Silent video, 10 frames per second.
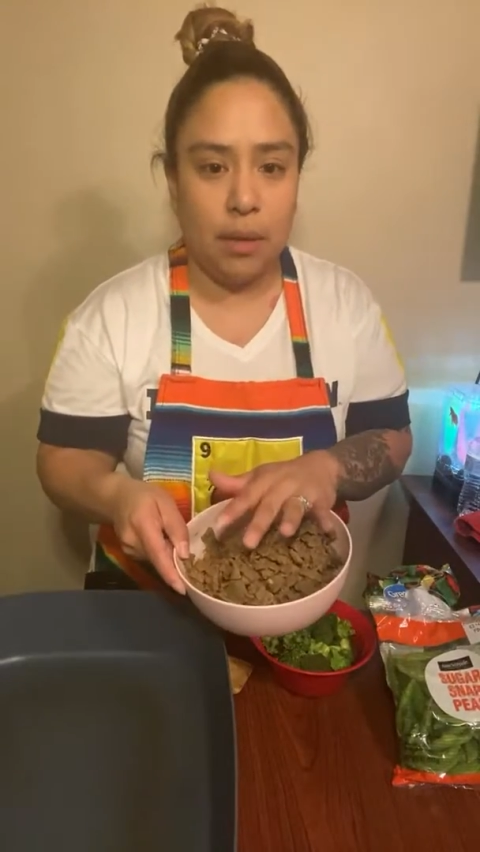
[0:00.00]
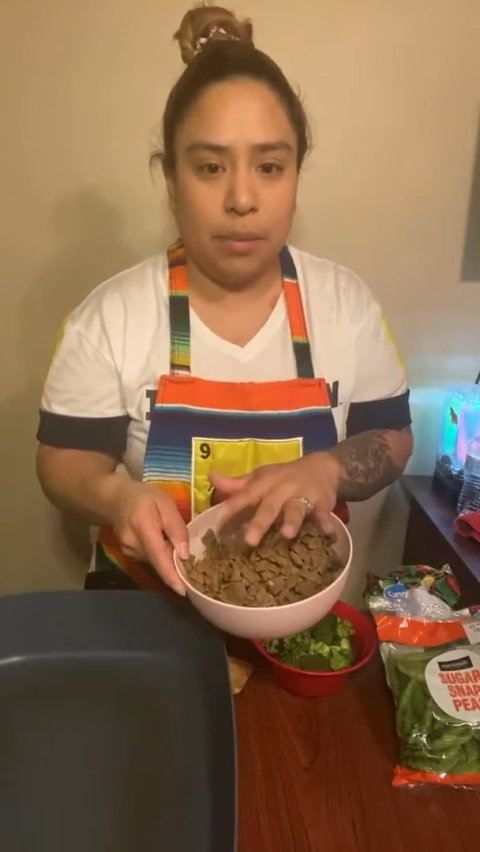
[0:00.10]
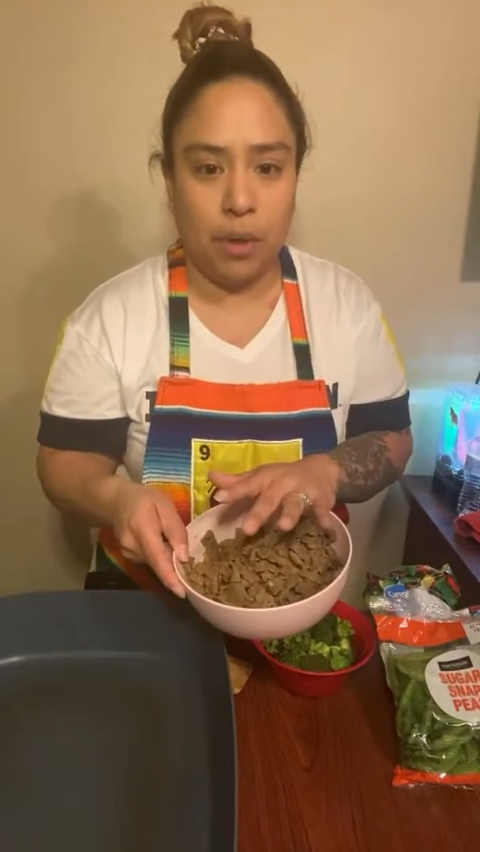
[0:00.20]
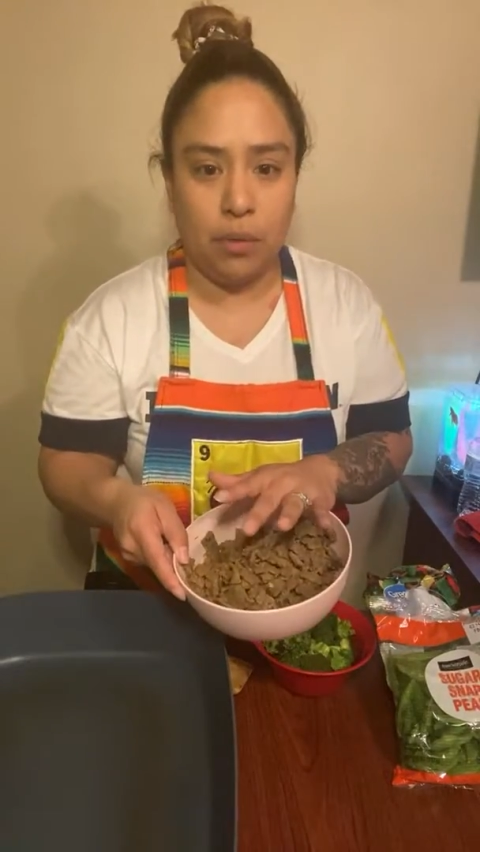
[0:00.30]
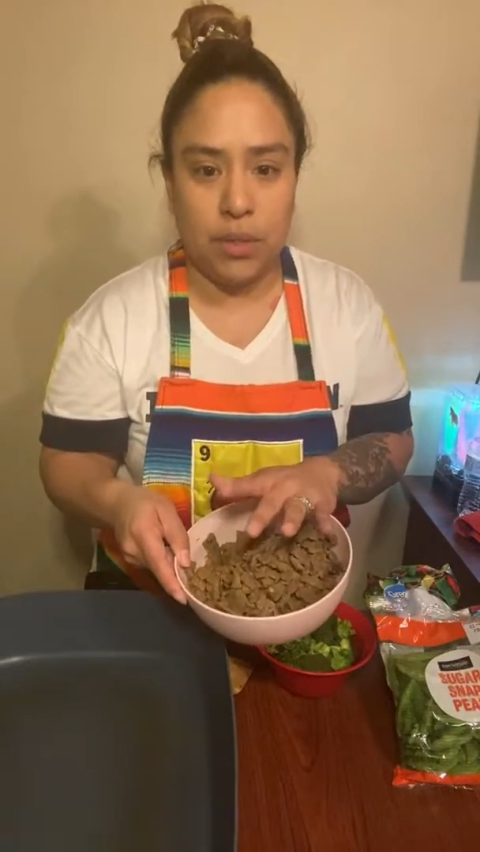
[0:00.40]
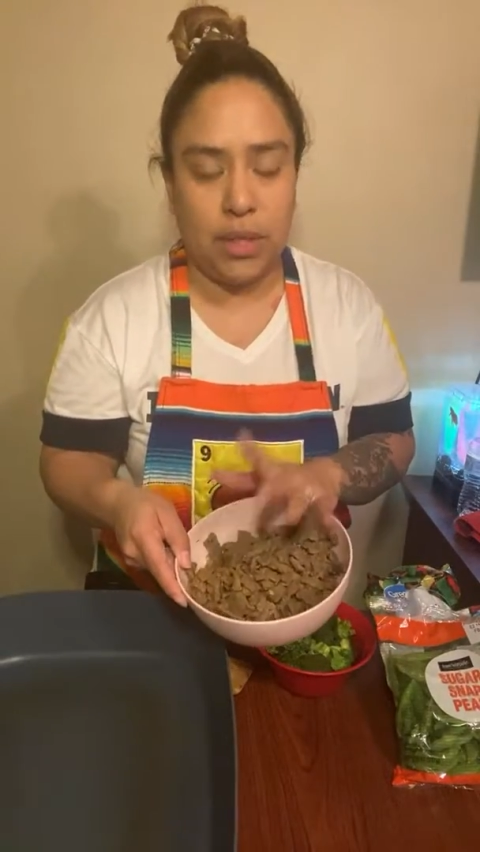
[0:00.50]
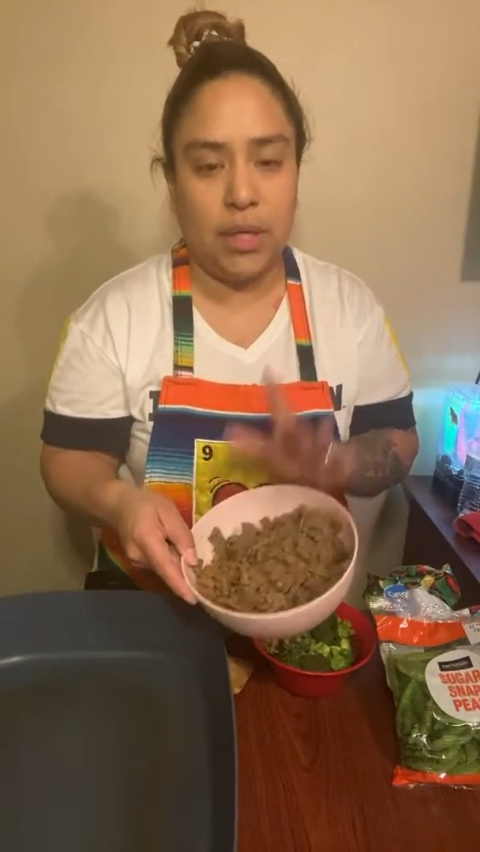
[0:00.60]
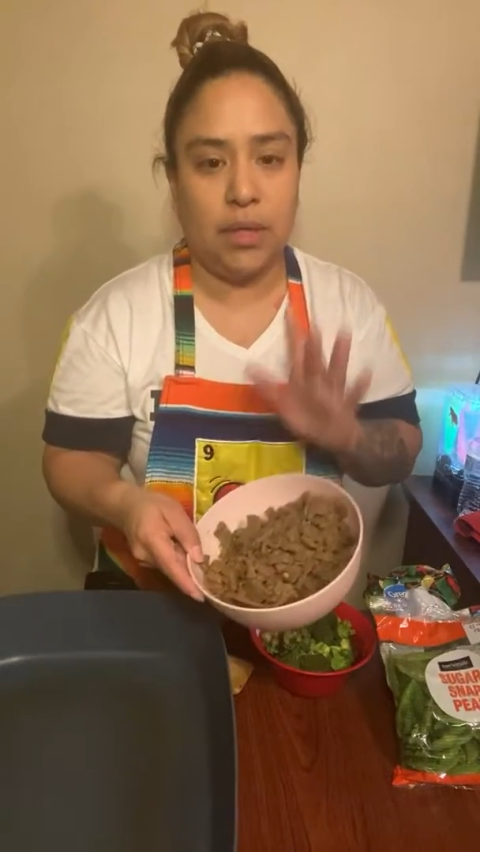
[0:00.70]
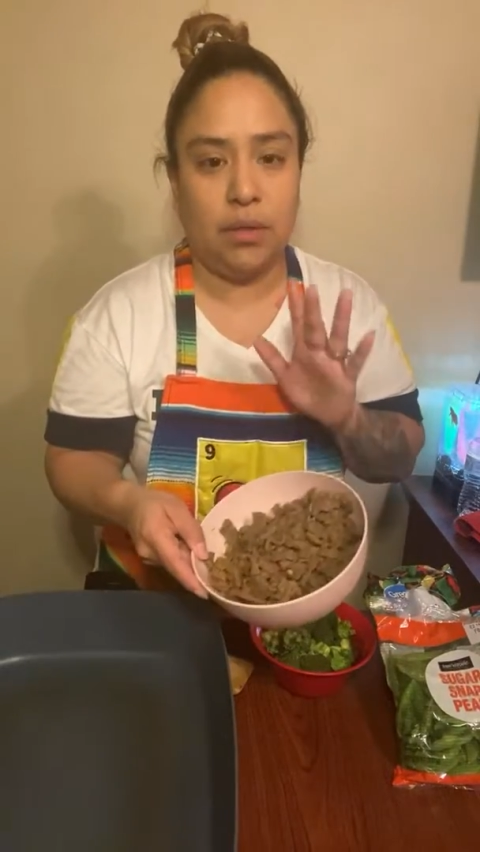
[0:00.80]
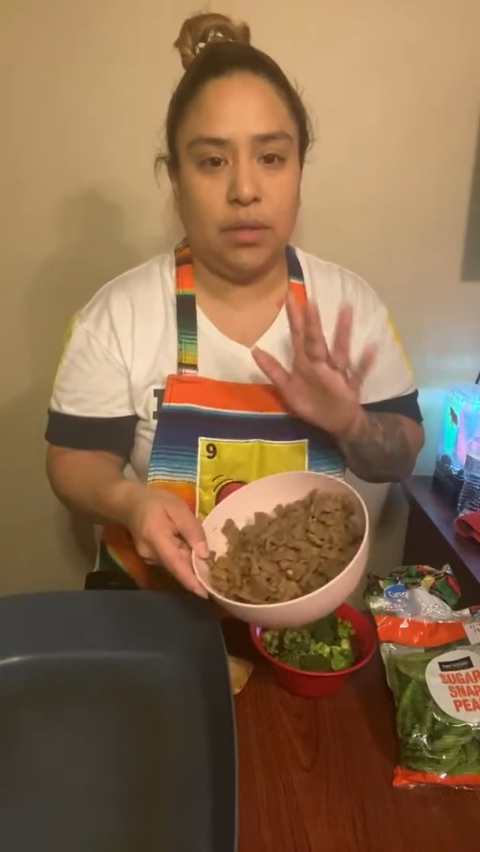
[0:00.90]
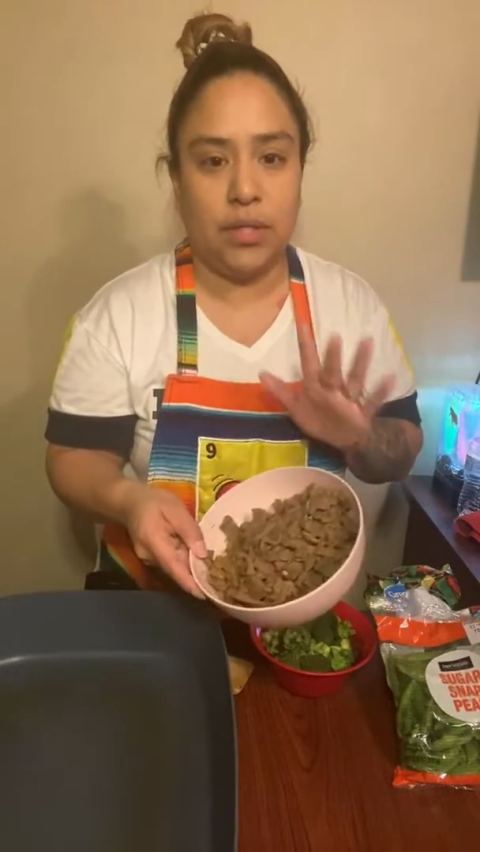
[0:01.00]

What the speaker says: protein, either